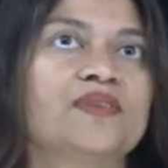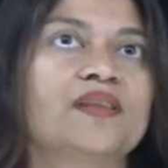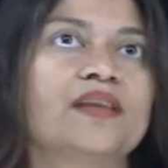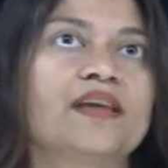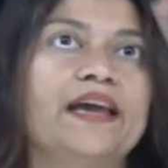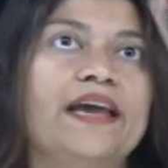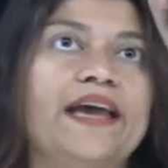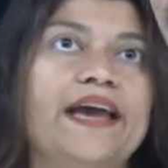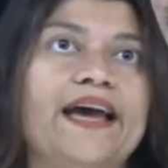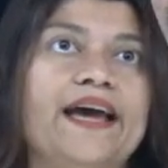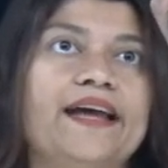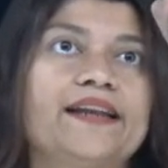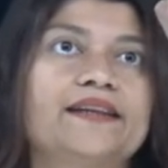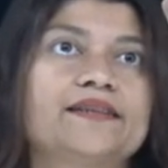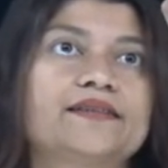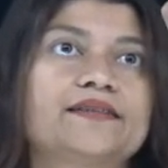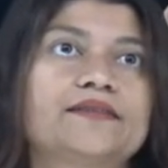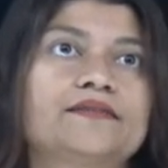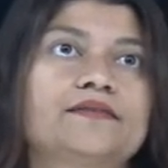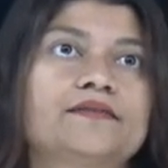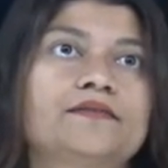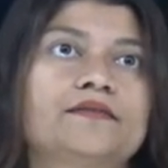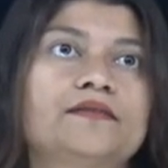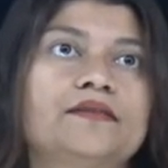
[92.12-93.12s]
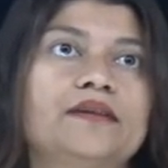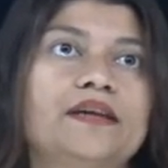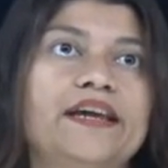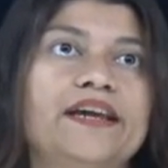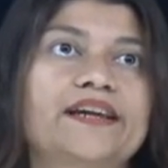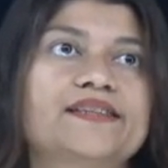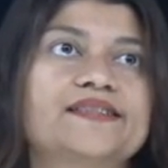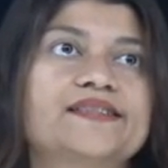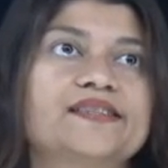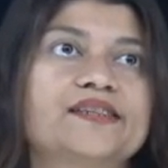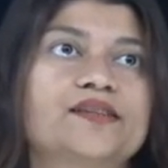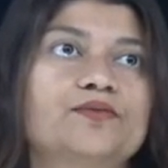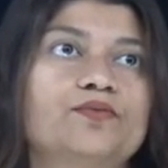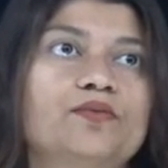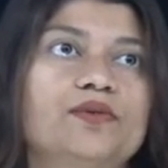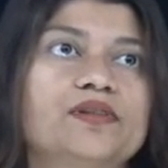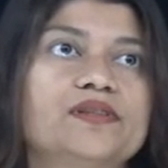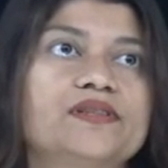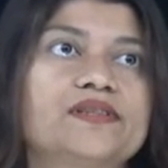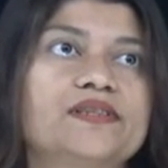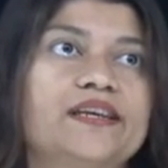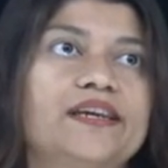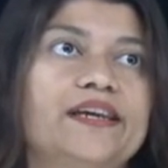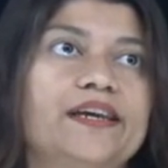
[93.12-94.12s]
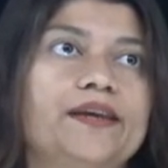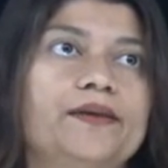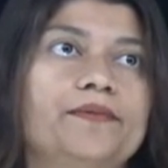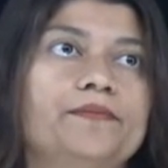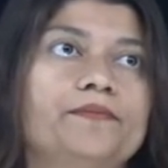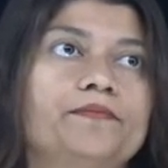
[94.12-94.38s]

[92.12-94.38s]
at x equals a.